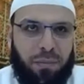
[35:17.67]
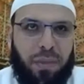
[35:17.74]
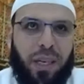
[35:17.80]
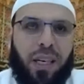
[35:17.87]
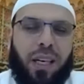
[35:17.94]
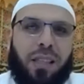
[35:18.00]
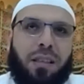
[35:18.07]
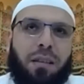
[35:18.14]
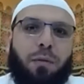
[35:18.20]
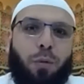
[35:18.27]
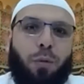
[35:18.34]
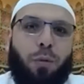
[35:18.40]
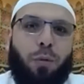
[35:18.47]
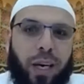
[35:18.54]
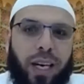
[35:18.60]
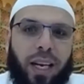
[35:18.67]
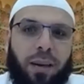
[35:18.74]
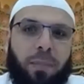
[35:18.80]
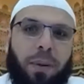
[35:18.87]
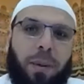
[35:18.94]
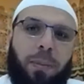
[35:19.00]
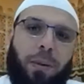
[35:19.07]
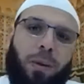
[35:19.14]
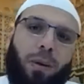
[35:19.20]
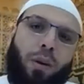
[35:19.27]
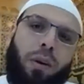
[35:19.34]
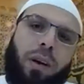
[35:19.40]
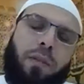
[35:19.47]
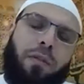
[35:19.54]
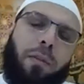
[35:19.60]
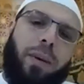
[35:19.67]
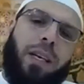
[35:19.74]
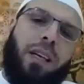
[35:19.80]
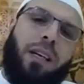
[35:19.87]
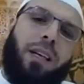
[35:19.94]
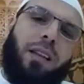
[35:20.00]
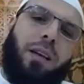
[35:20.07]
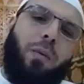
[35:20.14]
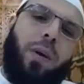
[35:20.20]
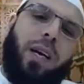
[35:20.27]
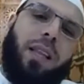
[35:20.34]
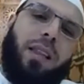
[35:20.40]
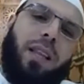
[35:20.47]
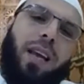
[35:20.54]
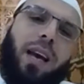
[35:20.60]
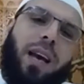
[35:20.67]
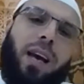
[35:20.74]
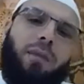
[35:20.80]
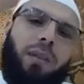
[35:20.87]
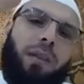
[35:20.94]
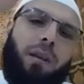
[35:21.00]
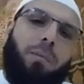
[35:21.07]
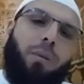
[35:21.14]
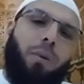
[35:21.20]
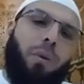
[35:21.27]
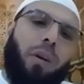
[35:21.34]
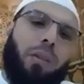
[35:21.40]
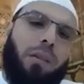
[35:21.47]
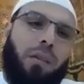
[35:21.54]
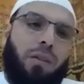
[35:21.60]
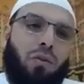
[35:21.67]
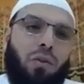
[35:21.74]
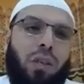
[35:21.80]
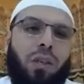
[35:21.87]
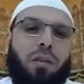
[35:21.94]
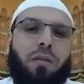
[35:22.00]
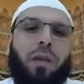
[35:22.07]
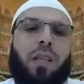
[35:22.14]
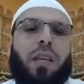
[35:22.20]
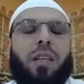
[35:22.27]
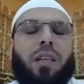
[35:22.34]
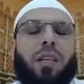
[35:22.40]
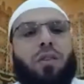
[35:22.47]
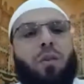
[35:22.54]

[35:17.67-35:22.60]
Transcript: because of wine. Everybody got the wine they have and they pour it in the streets of Medina,